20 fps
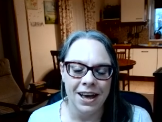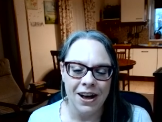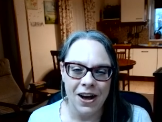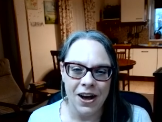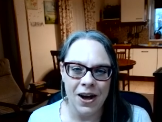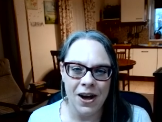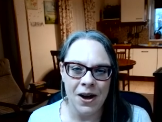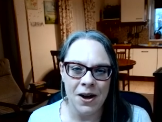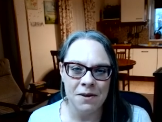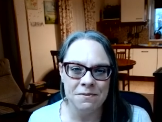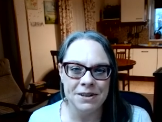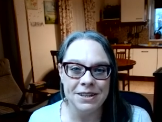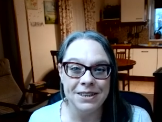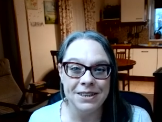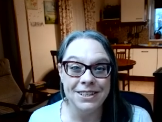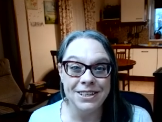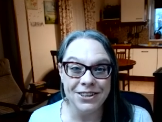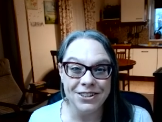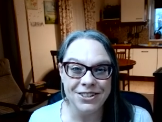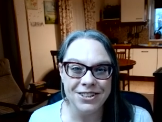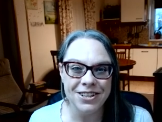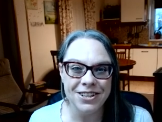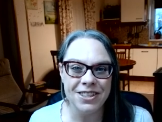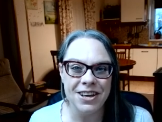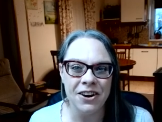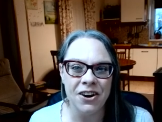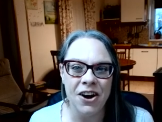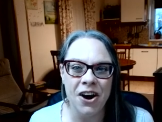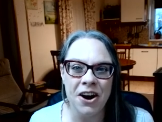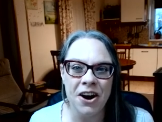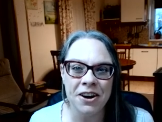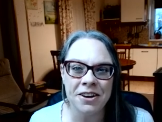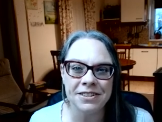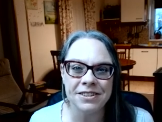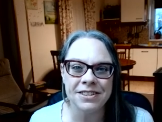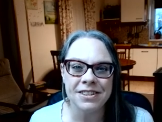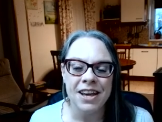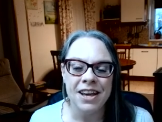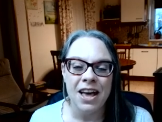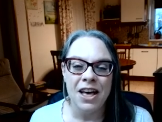um, dear to their
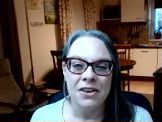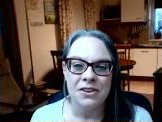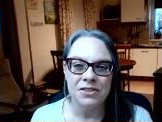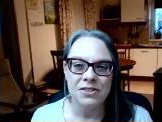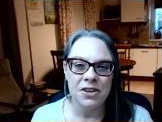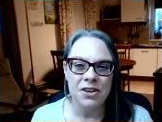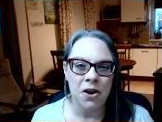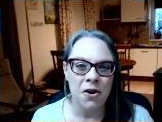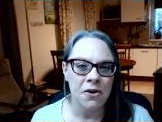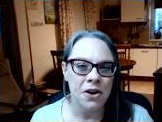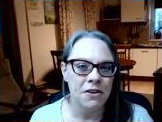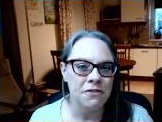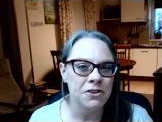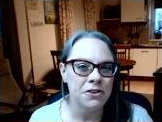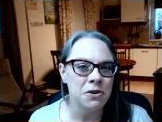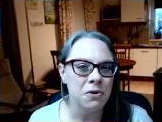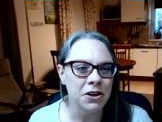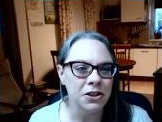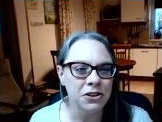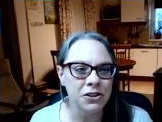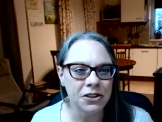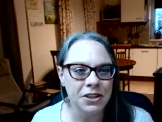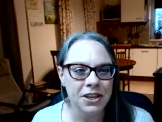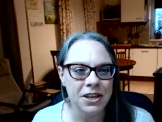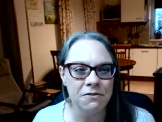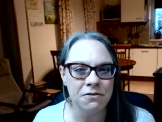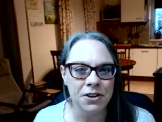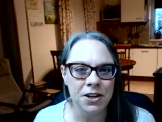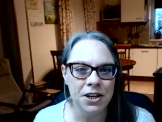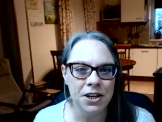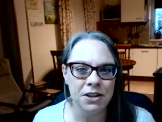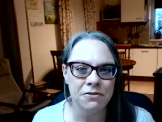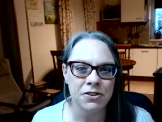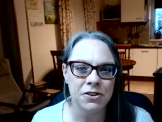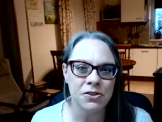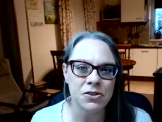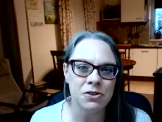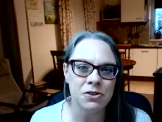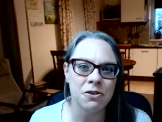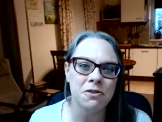hearts. So if you are looking for any of
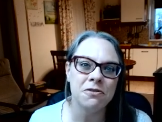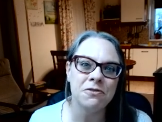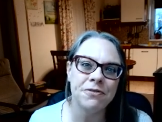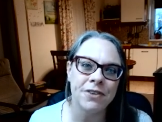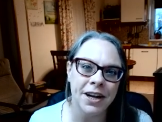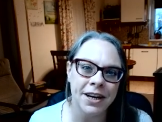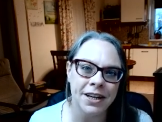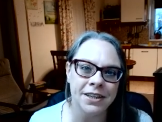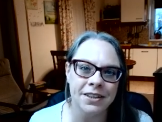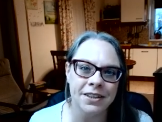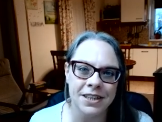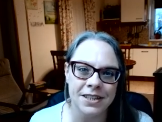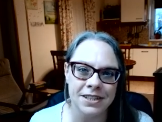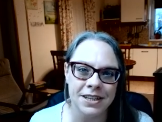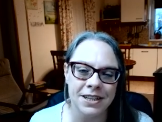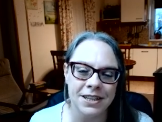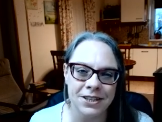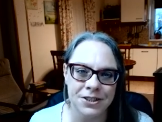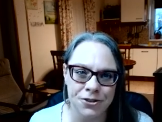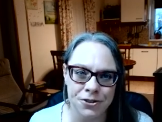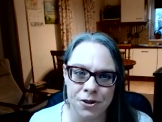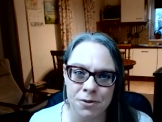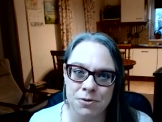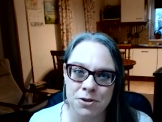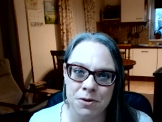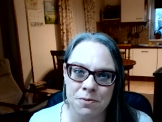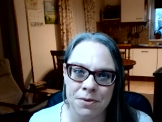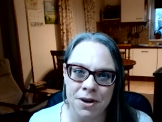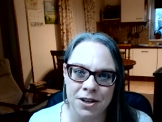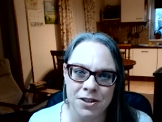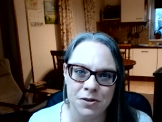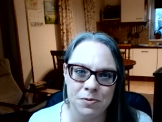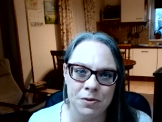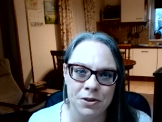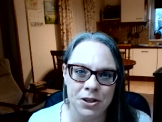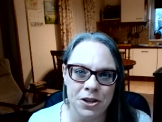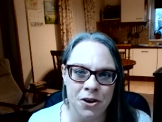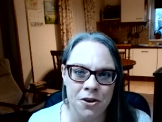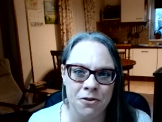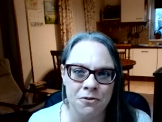those, you'll find links in the description box
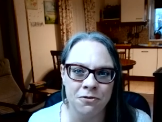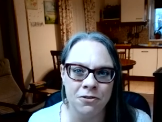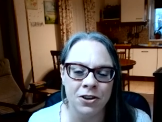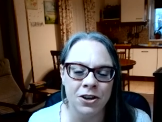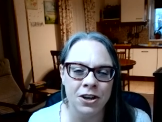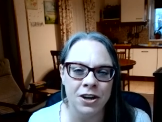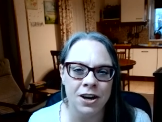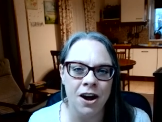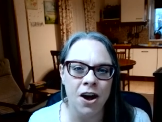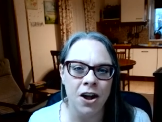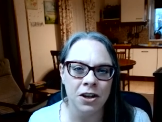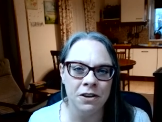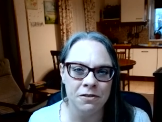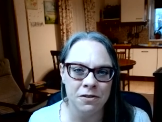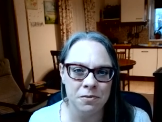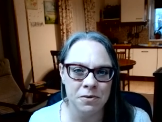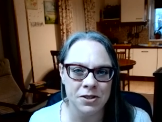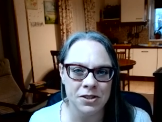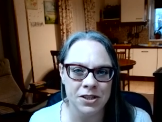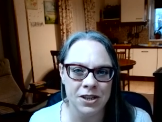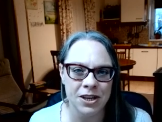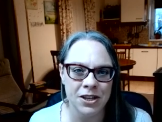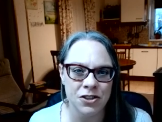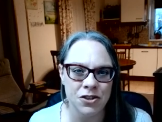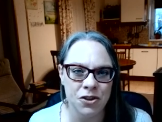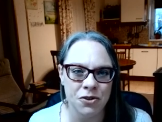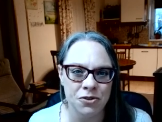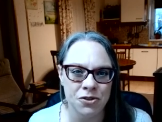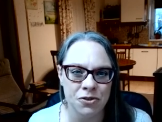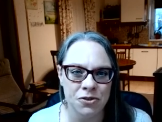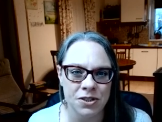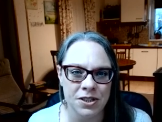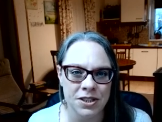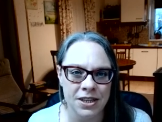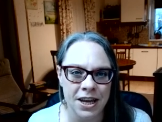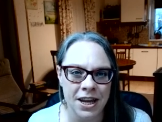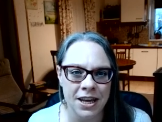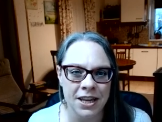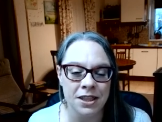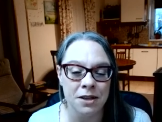below for all of the books that I showed you
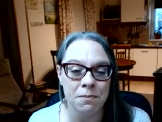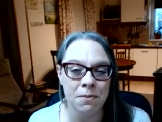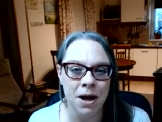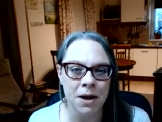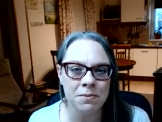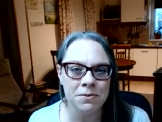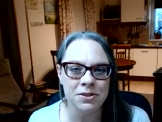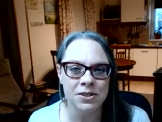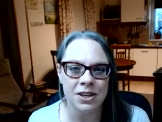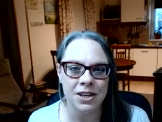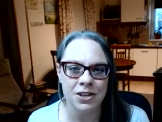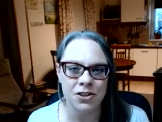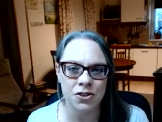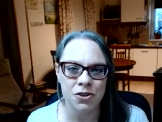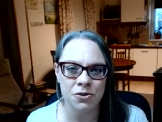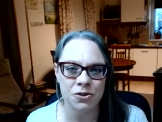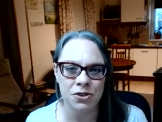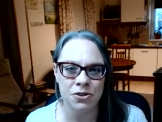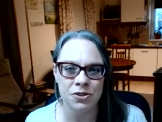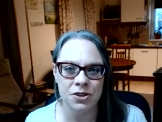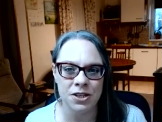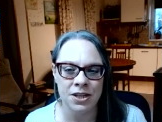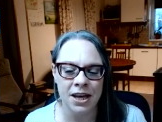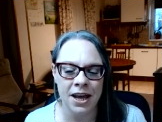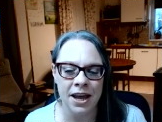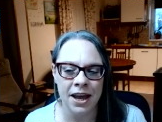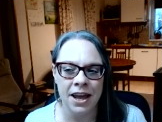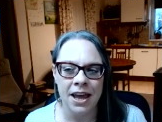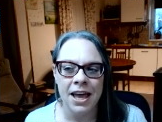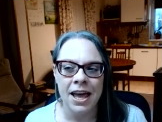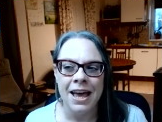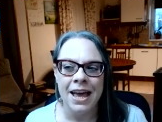today and the Bibles that I showed you today.